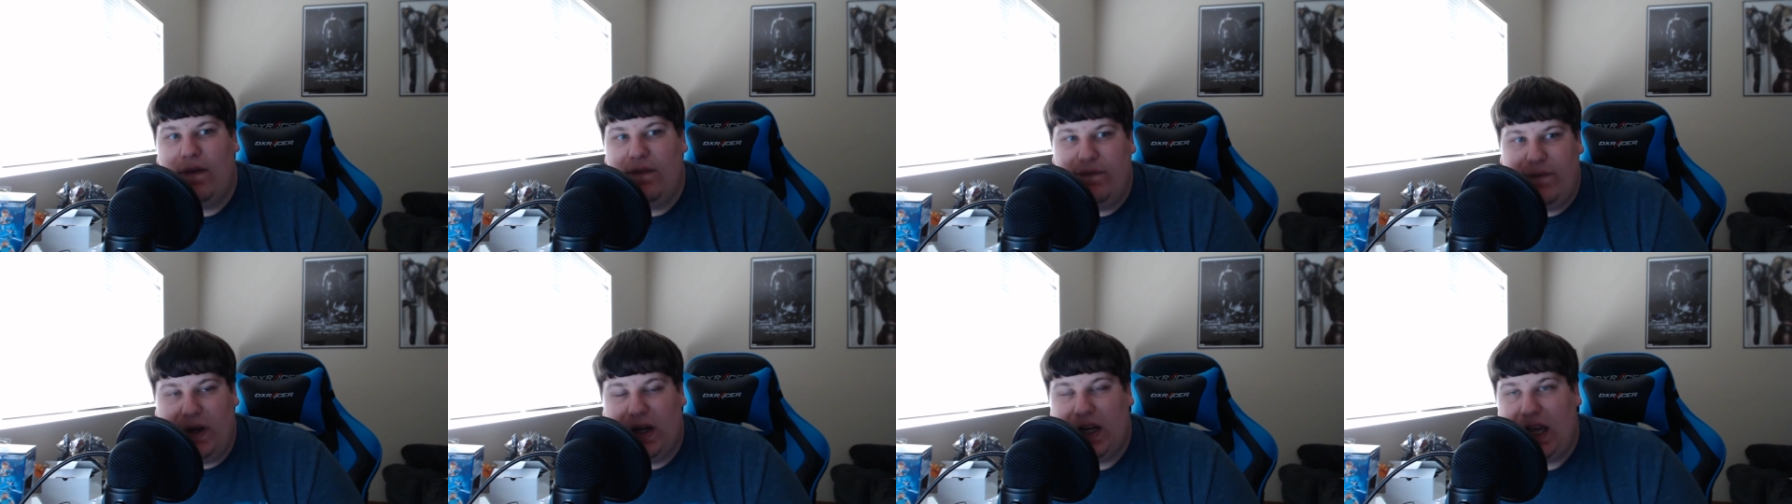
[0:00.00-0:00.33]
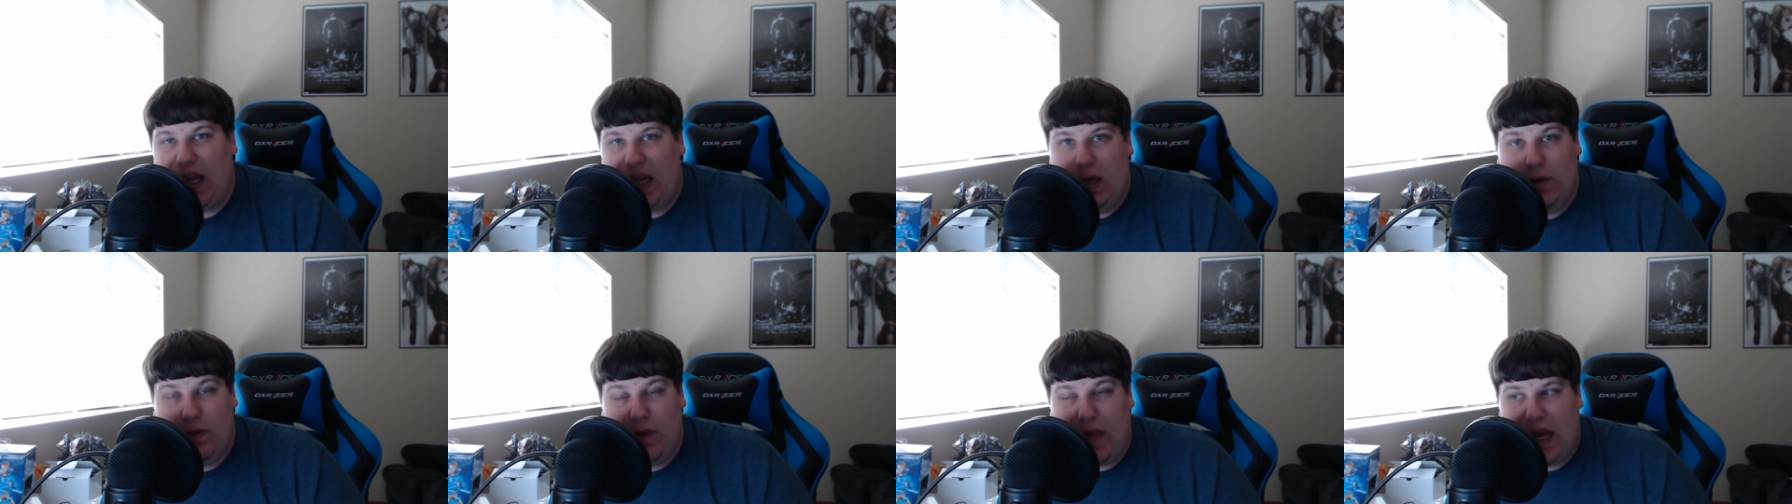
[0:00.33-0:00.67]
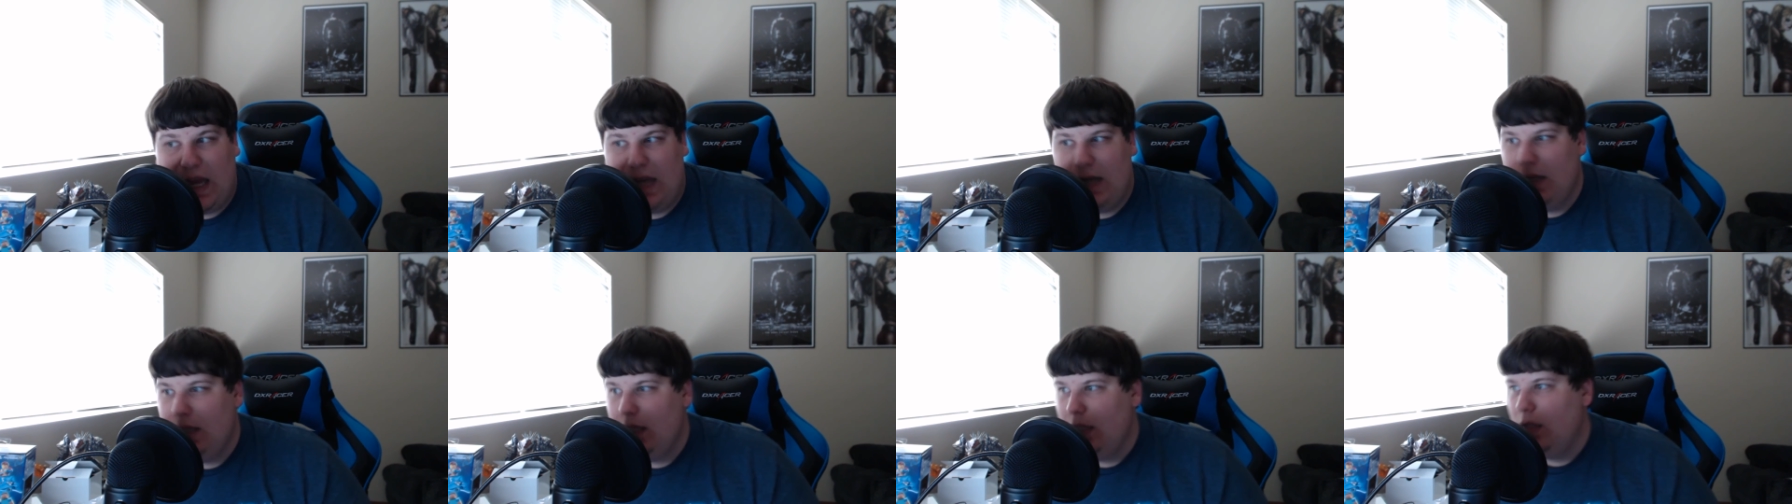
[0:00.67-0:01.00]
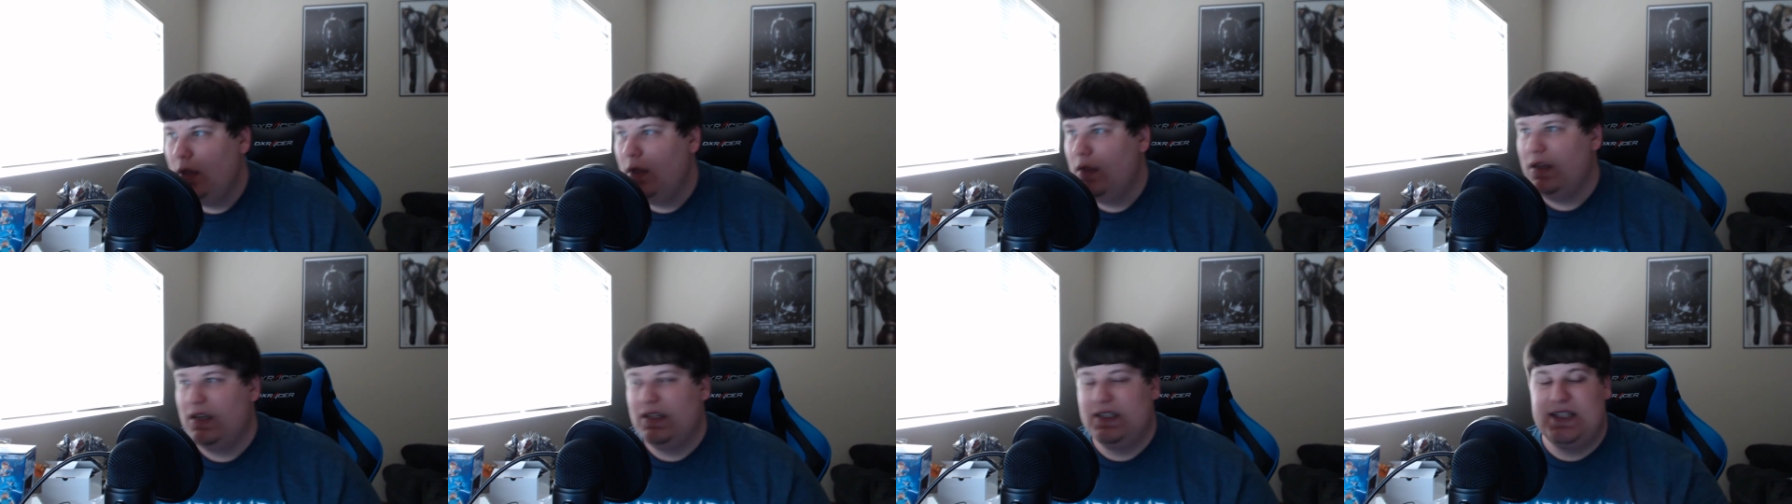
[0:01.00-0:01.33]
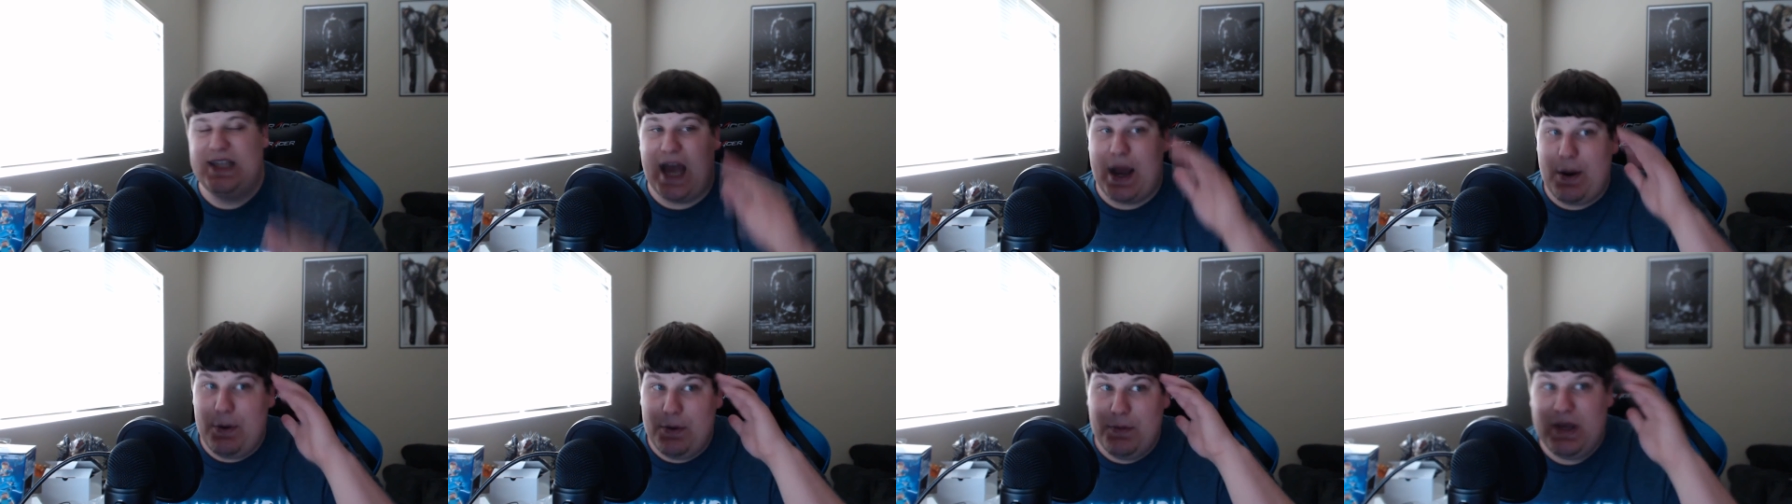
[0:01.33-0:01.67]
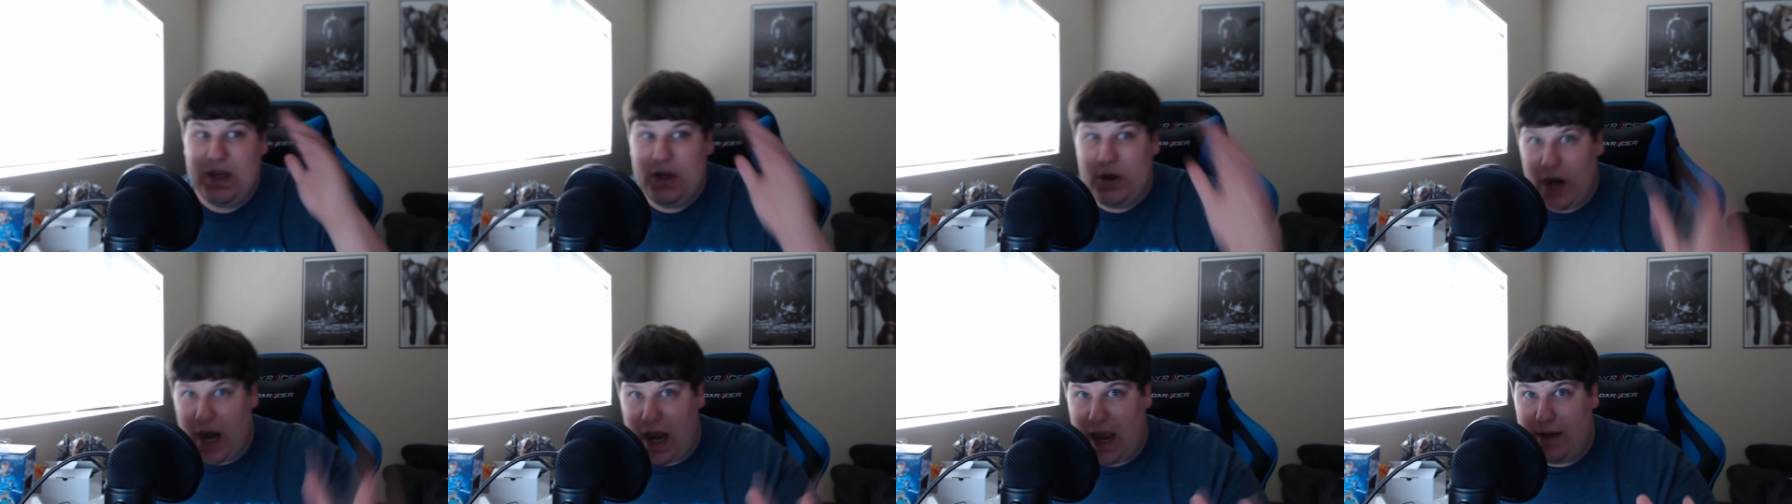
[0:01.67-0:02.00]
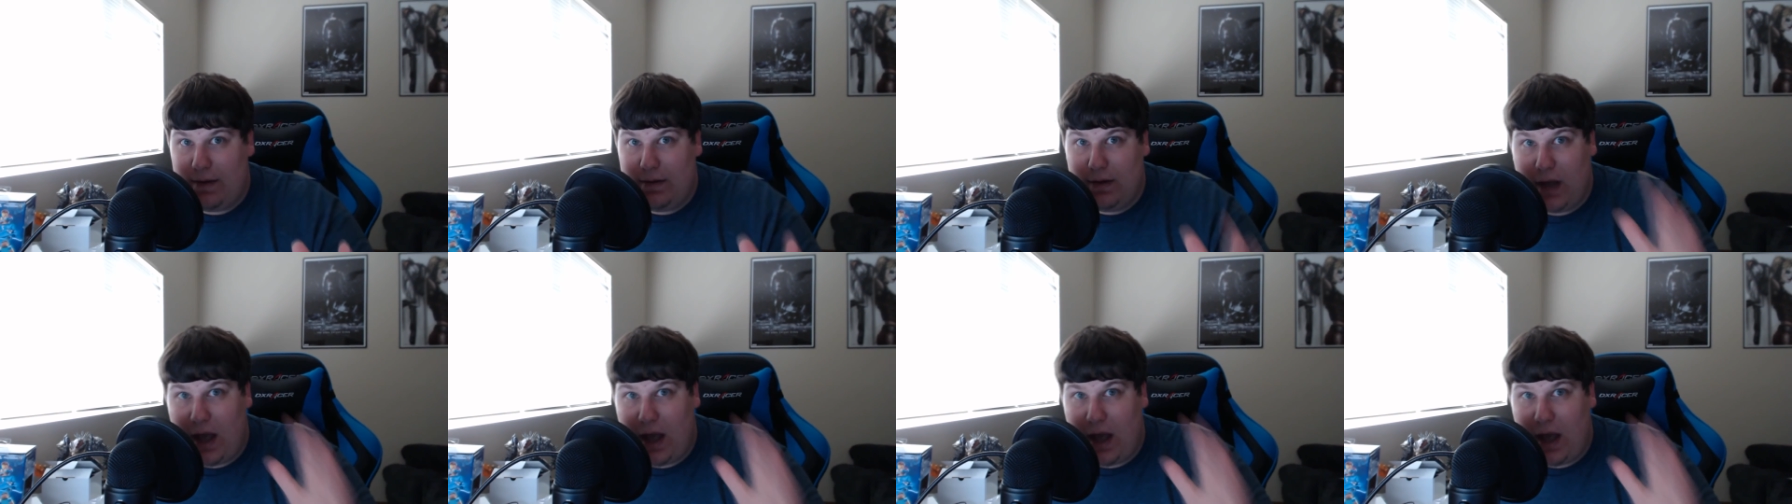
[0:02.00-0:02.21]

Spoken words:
fuck I do that, because that would be great.